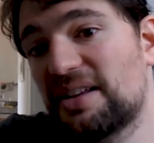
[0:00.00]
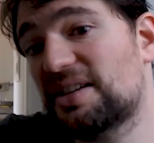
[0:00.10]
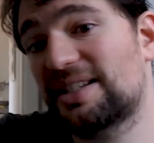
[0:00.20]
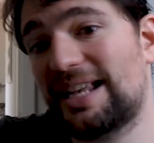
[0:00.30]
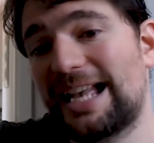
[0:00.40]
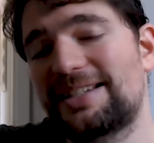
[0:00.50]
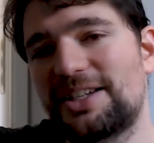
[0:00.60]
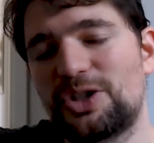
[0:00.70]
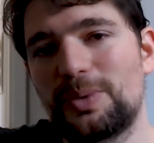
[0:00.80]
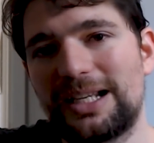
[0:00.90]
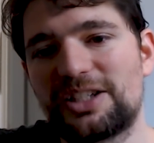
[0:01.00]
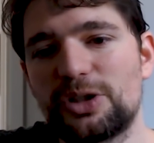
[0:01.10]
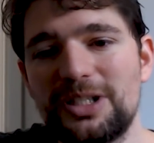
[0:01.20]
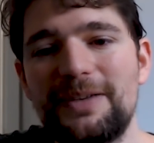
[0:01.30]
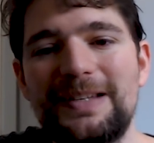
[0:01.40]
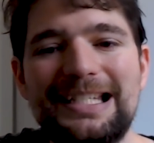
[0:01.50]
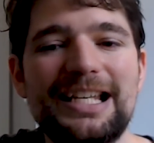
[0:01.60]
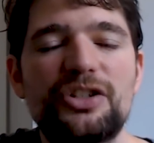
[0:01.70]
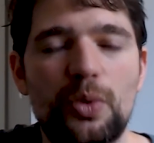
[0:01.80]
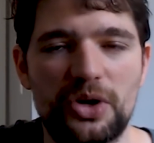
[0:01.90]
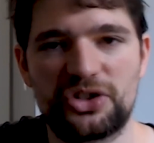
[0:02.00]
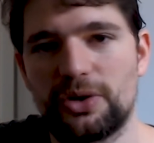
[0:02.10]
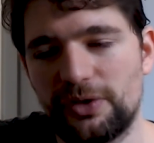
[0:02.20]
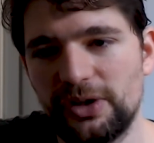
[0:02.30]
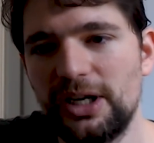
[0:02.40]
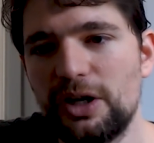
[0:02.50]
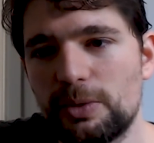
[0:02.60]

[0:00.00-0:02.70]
such as access to an exclusive Discord server